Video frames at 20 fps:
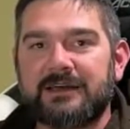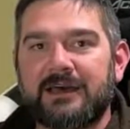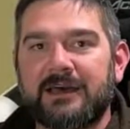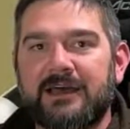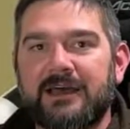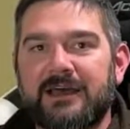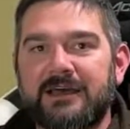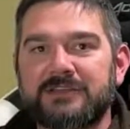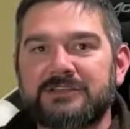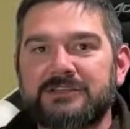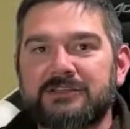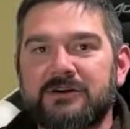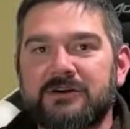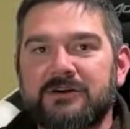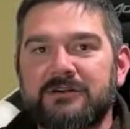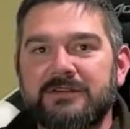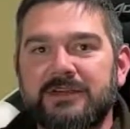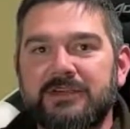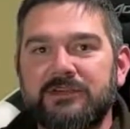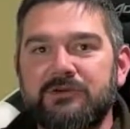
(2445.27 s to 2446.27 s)
and I
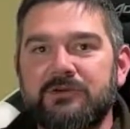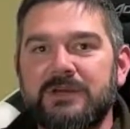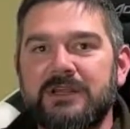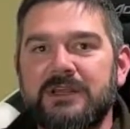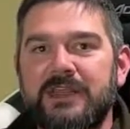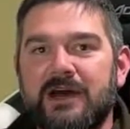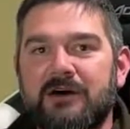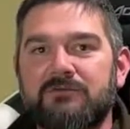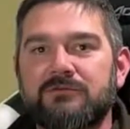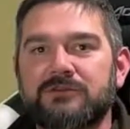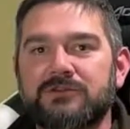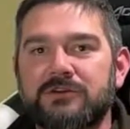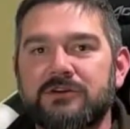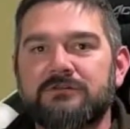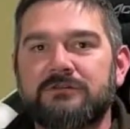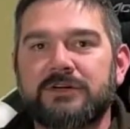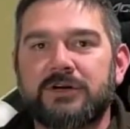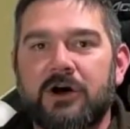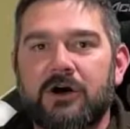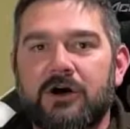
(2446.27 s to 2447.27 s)
saw that you can now
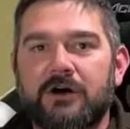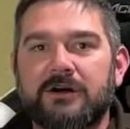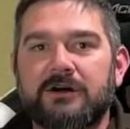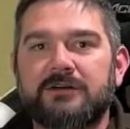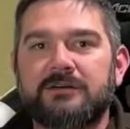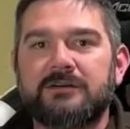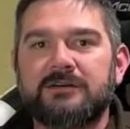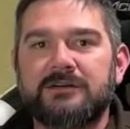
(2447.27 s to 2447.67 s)
reserve a card.